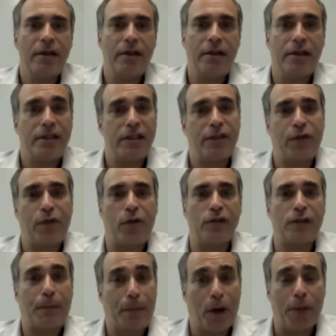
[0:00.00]
This is, of course,
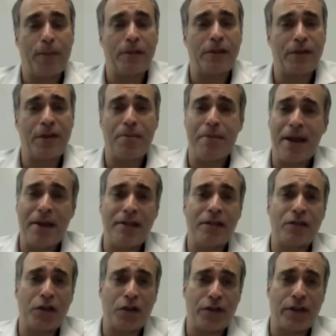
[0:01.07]
the purpose of the Maintenance
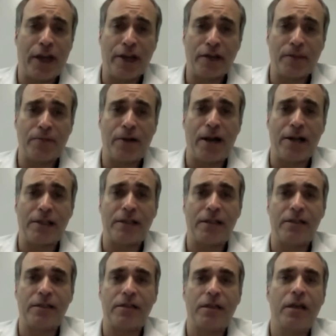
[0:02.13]
of Certification
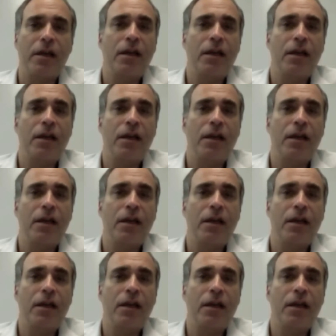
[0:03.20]
process,